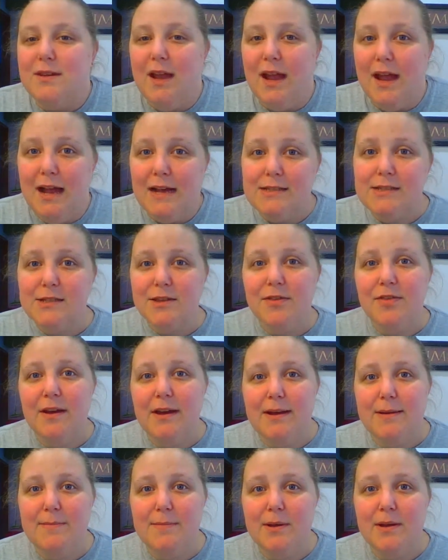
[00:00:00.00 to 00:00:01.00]
ask
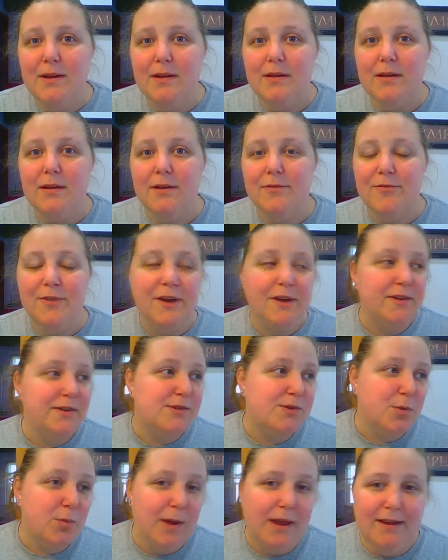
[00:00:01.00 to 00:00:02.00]
them if there
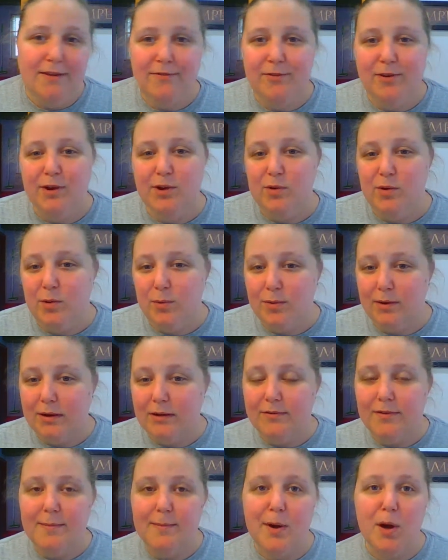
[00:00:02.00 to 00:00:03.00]
is a way for you to
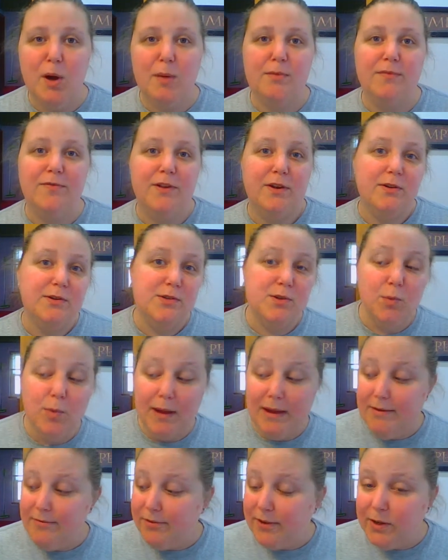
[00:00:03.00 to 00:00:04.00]
work from home, if there is a
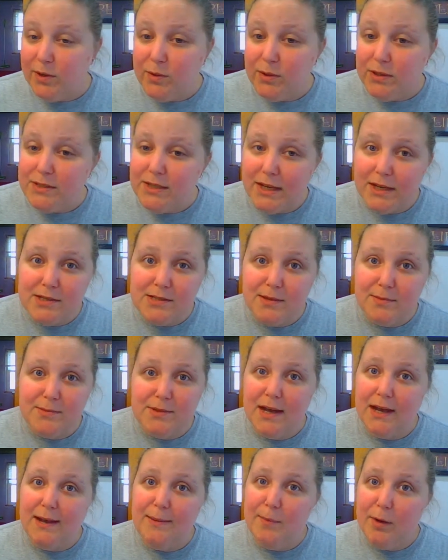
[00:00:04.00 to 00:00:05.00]
way for you to take some
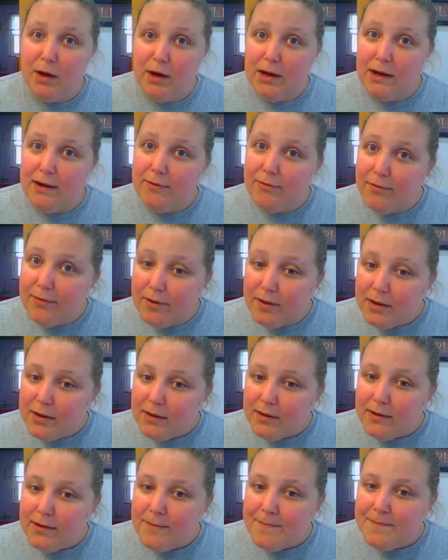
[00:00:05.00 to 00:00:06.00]
time off.
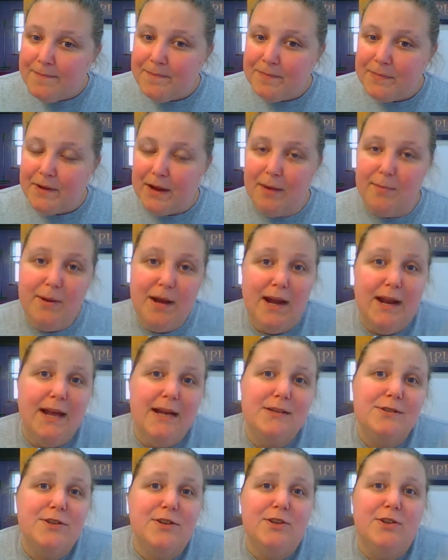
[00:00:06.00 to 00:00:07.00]
I'm not
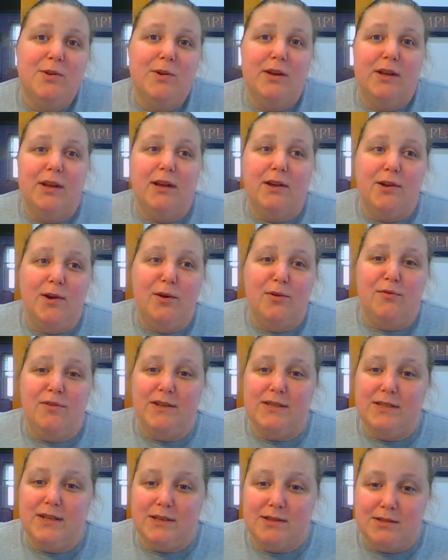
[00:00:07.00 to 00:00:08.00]
asking you to get
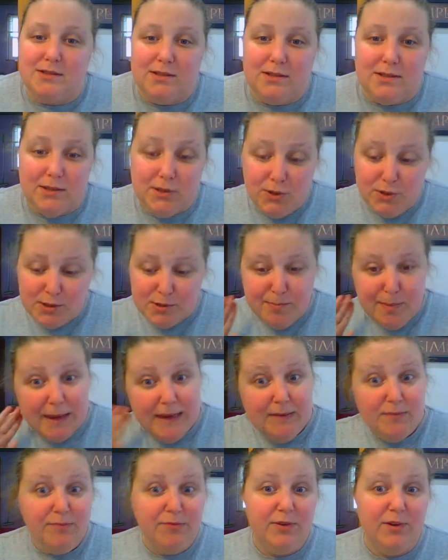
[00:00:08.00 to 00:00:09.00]
COVID tested. It looks
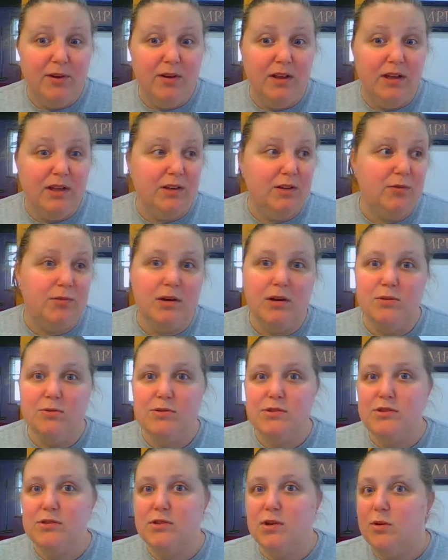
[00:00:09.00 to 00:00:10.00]
painful and
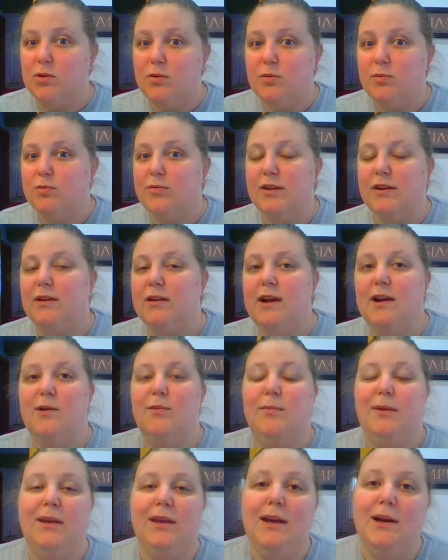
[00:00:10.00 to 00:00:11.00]
gross, so that
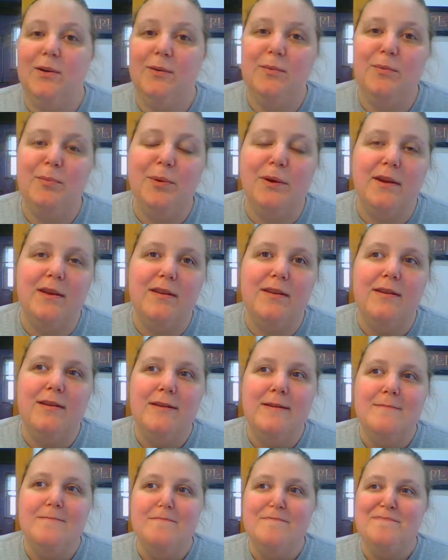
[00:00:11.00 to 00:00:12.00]
count me out. But
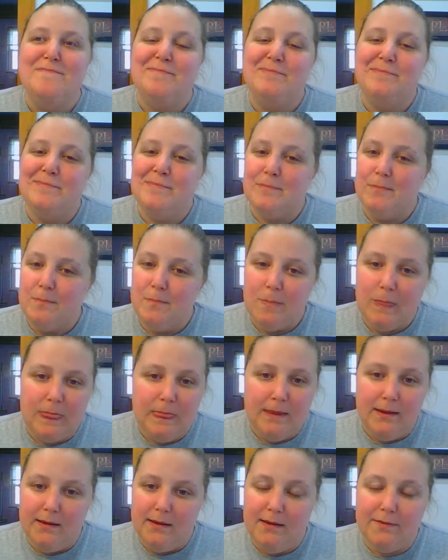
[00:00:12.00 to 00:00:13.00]

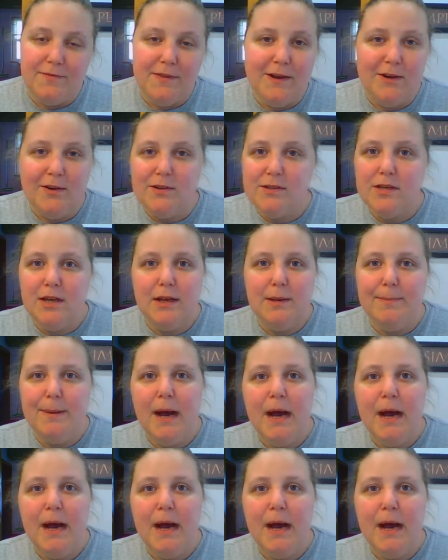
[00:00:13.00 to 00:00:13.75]
if there is any